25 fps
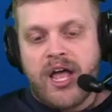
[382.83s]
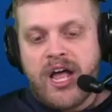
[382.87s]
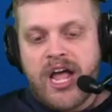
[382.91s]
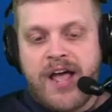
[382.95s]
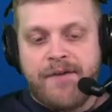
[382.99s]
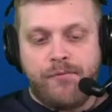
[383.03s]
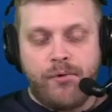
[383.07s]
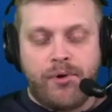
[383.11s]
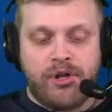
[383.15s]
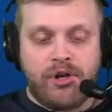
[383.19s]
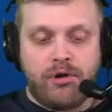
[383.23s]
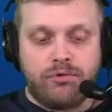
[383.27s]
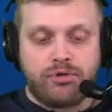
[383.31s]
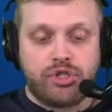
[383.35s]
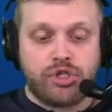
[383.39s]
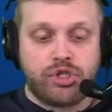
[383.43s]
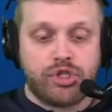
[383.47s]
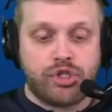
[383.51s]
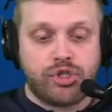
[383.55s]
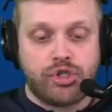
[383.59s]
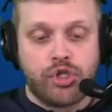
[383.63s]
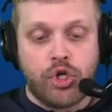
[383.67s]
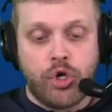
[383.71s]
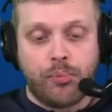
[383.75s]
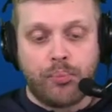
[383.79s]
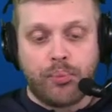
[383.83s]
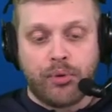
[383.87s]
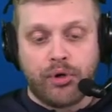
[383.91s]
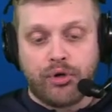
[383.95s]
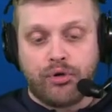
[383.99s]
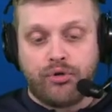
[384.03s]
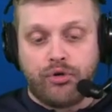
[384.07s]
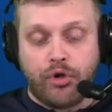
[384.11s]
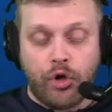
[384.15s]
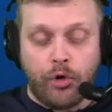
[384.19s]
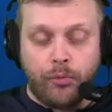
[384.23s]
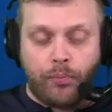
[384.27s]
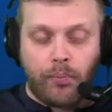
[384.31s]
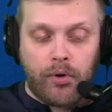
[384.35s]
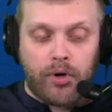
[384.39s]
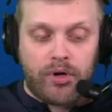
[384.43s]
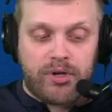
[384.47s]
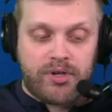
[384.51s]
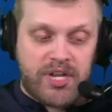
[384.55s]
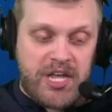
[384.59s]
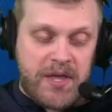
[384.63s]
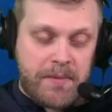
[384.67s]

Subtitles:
If you want to go super-duper